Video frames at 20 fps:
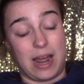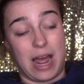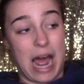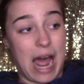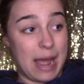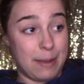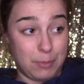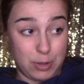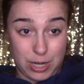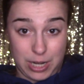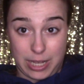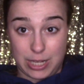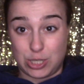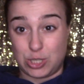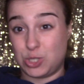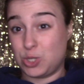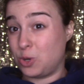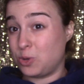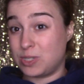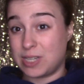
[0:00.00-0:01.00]
I'm going to get
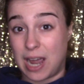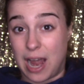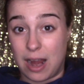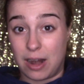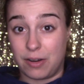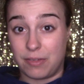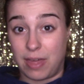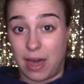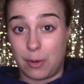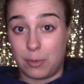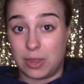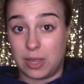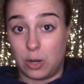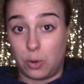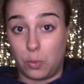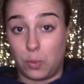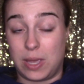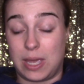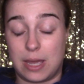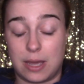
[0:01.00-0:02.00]
so tired of that within a
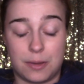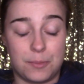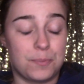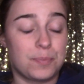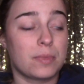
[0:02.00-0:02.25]
week.